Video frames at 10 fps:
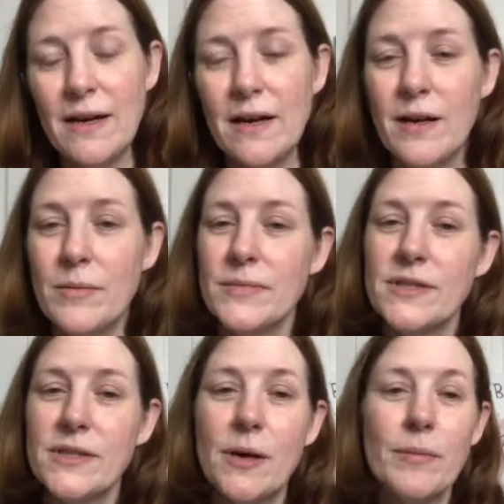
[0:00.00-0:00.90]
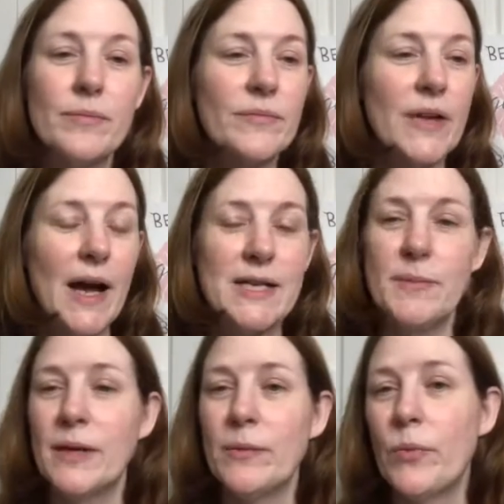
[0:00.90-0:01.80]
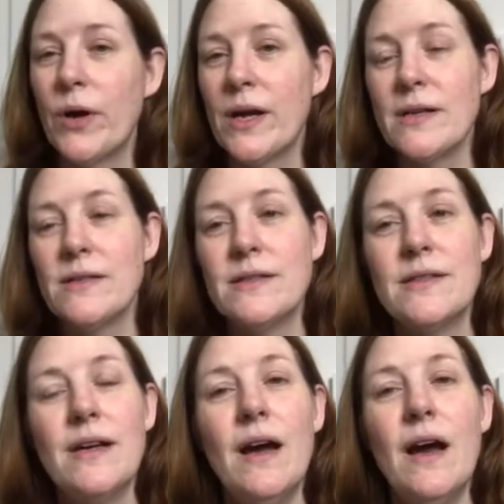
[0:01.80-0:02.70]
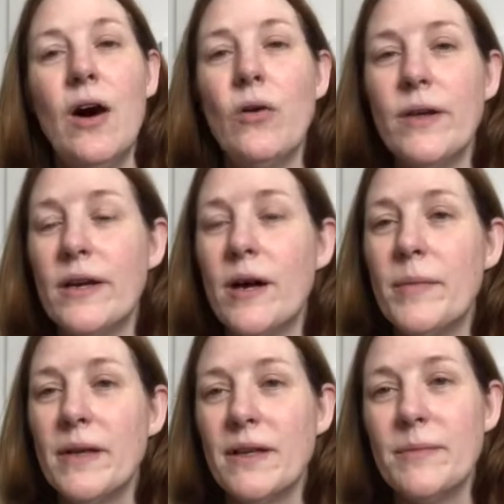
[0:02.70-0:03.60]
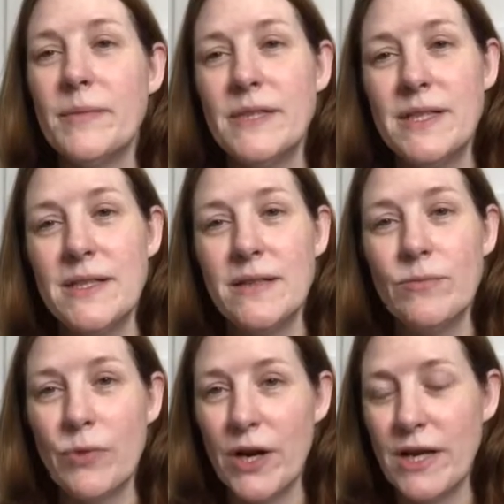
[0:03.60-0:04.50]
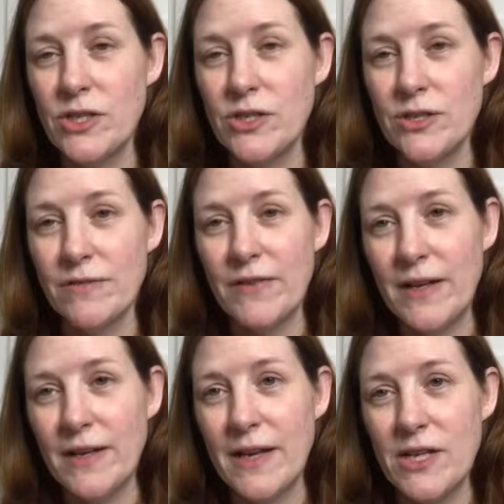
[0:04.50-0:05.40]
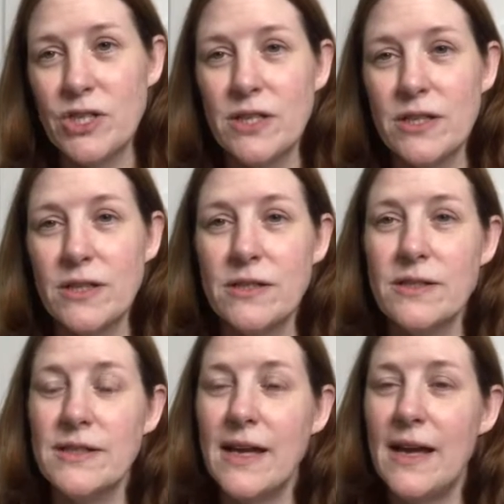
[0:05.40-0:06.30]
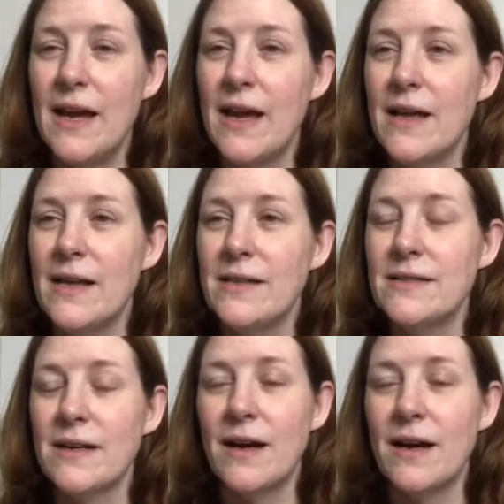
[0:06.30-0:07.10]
Some cosmetic brands only come in a limited range of foundations, and